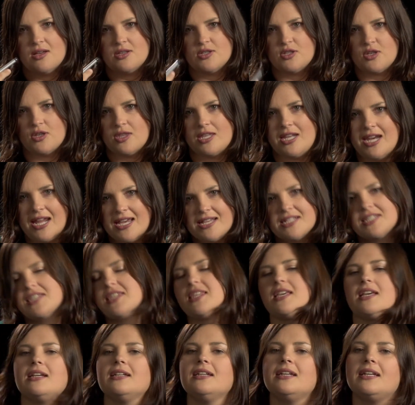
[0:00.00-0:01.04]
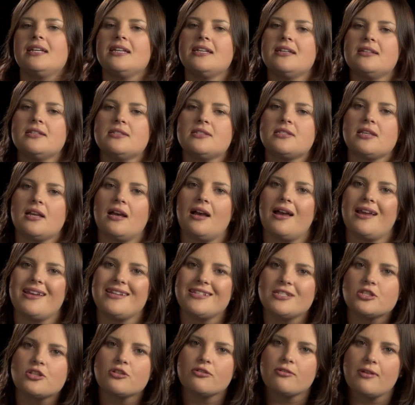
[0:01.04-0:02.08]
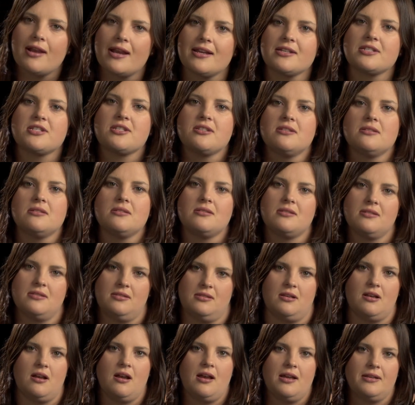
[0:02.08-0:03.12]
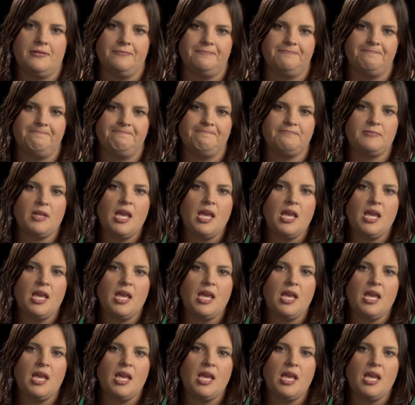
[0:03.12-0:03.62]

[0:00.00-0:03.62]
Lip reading: So the next thing is interaction design.